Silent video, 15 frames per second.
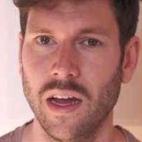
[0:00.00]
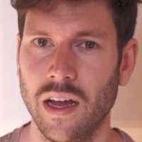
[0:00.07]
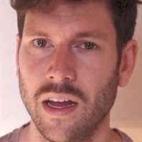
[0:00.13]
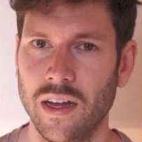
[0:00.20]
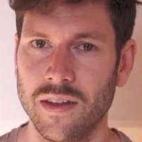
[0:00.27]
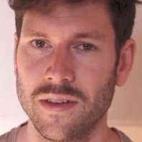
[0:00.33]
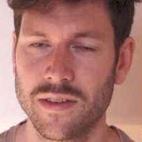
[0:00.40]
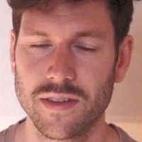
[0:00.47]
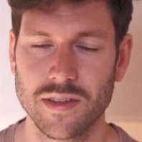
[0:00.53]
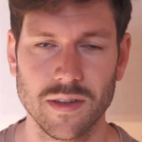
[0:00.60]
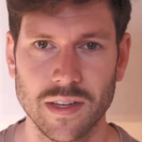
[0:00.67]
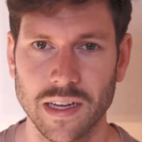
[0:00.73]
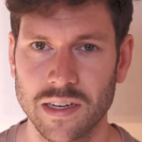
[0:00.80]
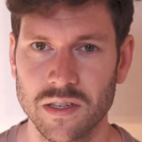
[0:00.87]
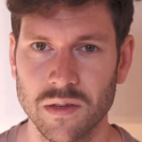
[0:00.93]
and
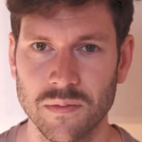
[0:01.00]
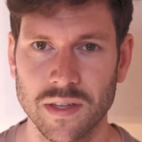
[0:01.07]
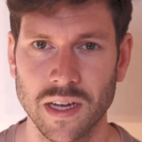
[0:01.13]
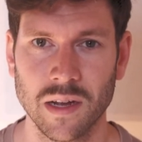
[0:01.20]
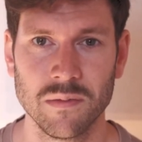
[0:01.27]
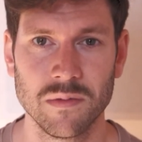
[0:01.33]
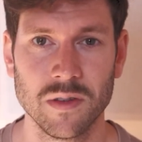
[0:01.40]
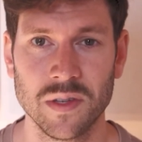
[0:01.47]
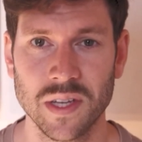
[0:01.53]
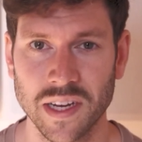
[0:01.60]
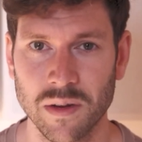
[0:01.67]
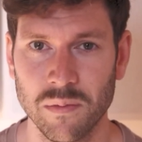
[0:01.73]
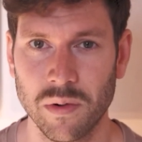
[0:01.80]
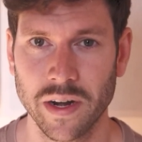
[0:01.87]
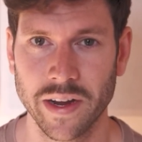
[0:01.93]
take some time to
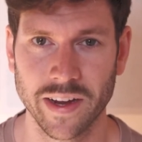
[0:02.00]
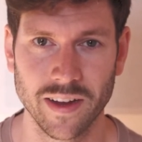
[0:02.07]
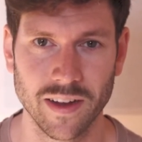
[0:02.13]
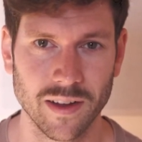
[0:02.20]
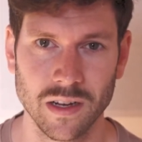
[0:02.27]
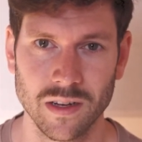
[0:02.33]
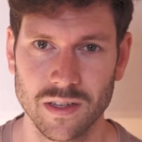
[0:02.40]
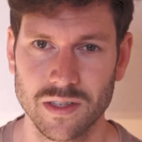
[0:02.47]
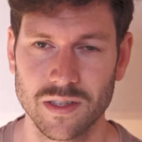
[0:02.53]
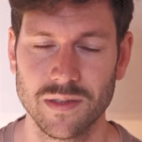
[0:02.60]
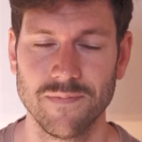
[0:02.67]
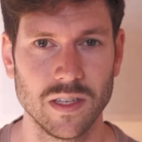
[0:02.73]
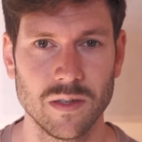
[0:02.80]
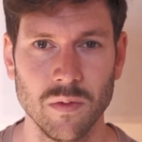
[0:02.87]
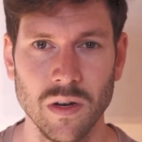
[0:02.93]
take a break, because
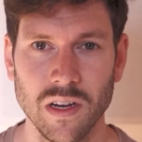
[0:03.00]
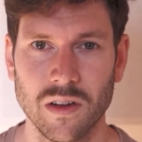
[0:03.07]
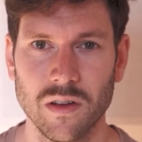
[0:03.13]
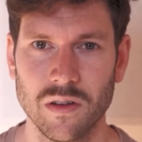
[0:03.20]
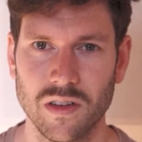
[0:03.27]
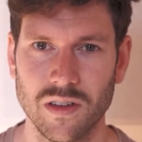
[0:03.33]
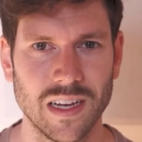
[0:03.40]
it's really good.